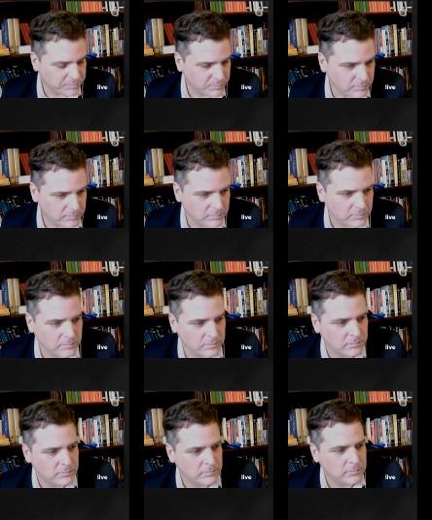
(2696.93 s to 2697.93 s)

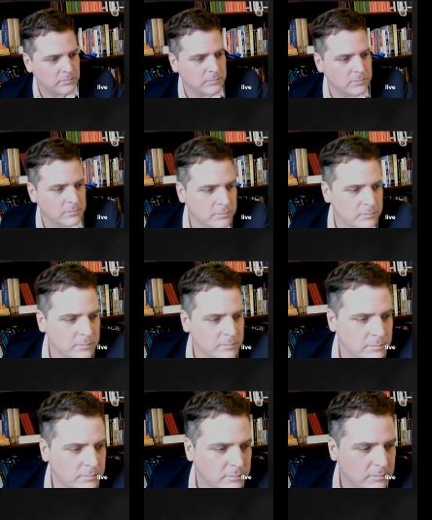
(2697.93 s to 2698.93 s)

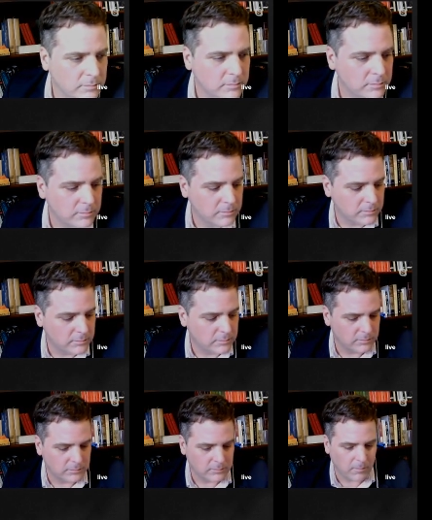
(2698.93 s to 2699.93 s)

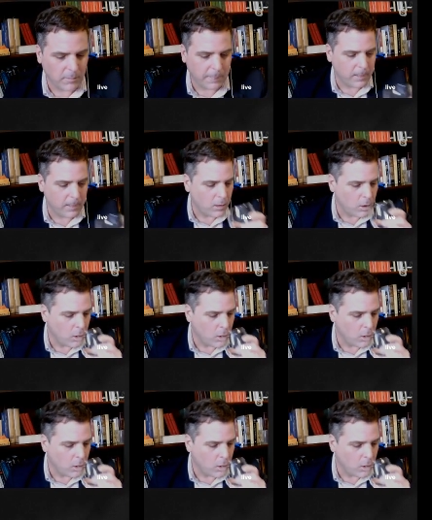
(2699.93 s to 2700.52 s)
No one is speaking in this clip.